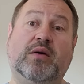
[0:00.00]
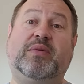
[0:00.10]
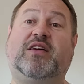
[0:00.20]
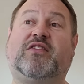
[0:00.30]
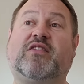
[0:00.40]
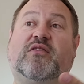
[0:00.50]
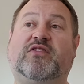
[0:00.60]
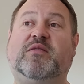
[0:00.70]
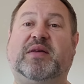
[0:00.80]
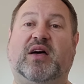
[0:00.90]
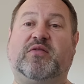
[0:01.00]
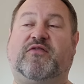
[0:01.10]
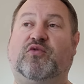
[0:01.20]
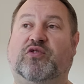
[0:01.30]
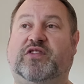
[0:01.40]
because there's obviously been other
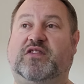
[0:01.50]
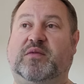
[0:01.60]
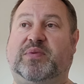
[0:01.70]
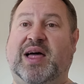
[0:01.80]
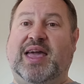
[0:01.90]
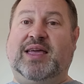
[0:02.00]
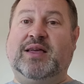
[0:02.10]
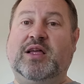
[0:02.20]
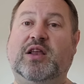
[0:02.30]
forces at play.